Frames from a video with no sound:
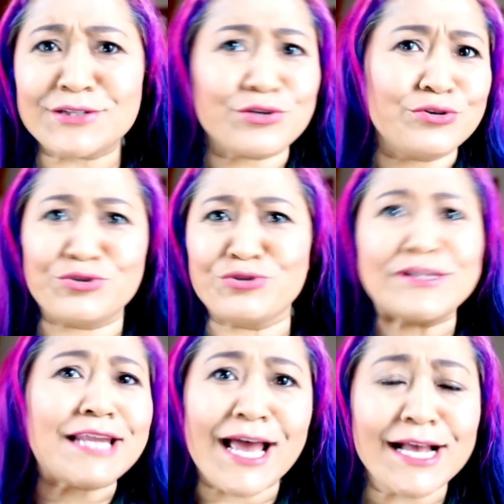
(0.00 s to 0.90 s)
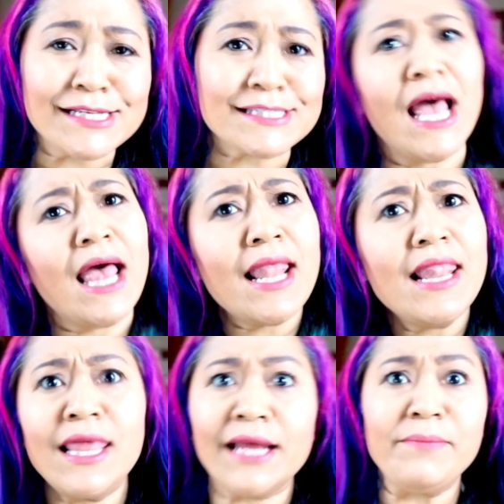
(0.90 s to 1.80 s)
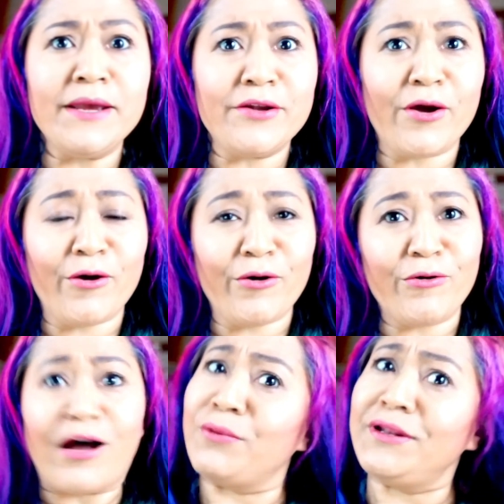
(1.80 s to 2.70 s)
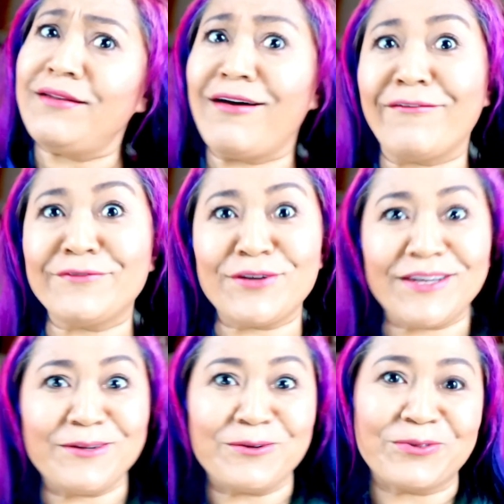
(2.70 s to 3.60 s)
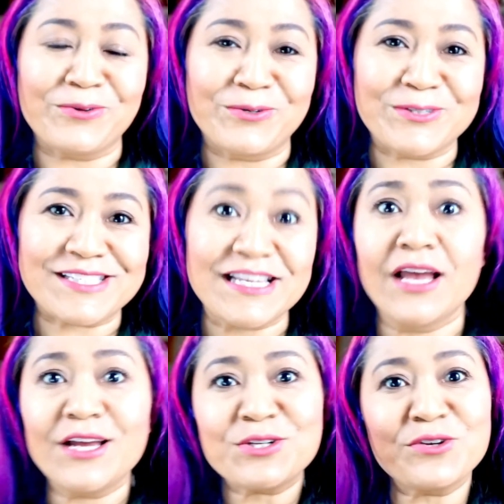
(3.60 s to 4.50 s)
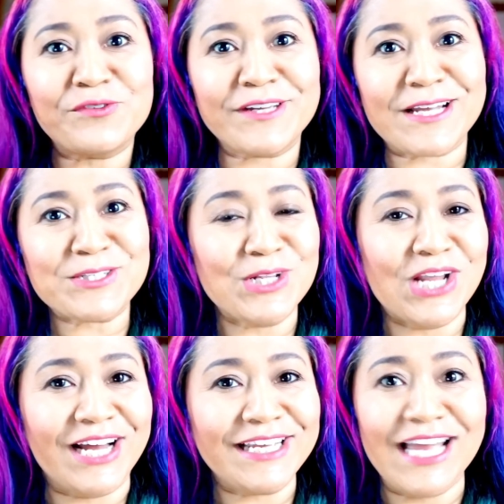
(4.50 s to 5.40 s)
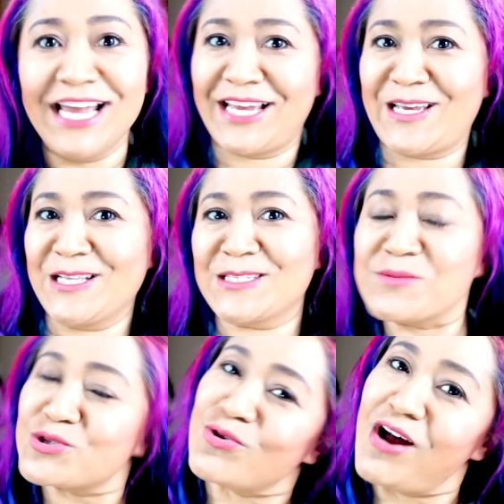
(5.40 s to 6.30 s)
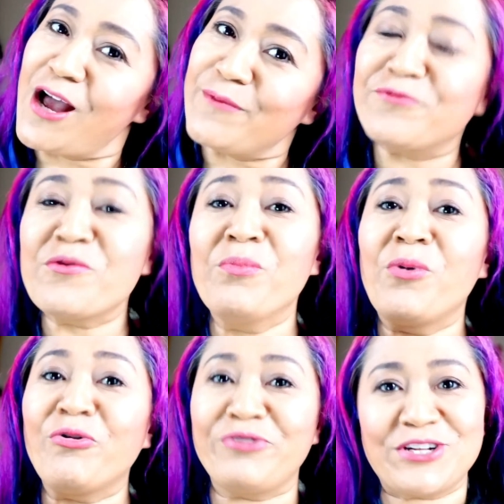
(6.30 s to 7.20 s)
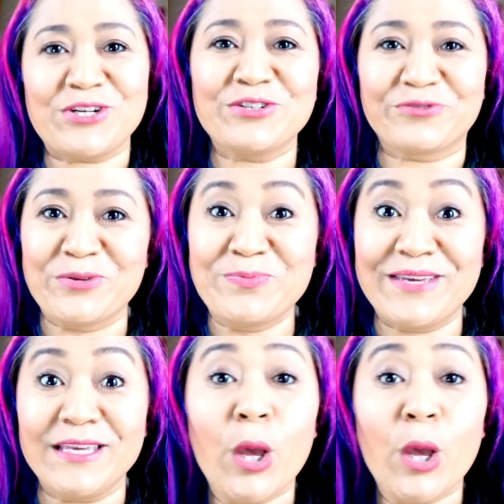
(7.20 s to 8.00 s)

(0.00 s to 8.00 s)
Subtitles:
Do you do less? Let me know. I would love to hear your thoughts. Don't forget to like and subscribe for more videos from me.